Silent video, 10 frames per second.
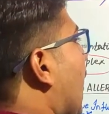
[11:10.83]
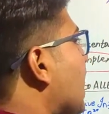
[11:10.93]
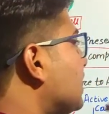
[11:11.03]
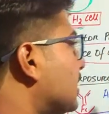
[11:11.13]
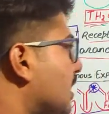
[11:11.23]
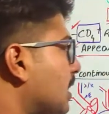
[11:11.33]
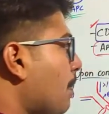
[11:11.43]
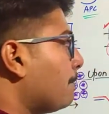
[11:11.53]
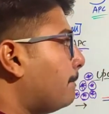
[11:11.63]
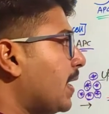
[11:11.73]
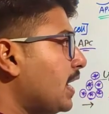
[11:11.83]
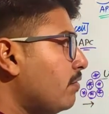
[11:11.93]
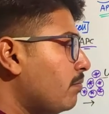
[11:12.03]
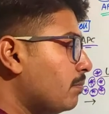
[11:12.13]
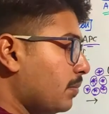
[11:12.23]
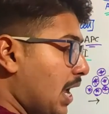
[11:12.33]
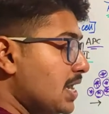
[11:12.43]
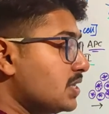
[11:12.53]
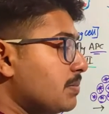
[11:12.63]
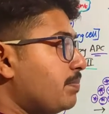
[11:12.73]
as the
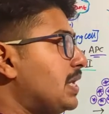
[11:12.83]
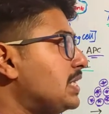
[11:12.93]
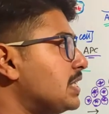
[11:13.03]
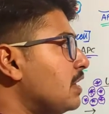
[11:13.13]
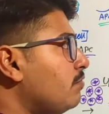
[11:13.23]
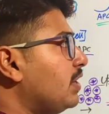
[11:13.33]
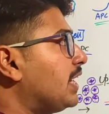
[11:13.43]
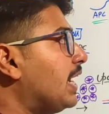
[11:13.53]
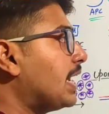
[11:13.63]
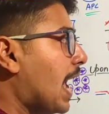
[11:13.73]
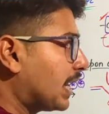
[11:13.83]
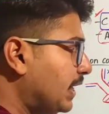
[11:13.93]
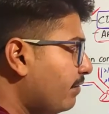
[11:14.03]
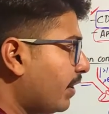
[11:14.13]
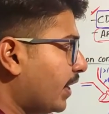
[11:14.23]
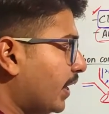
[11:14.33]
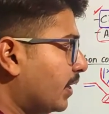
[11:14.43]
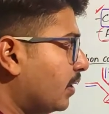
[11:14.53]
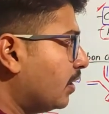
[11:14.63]
B cell will get activated,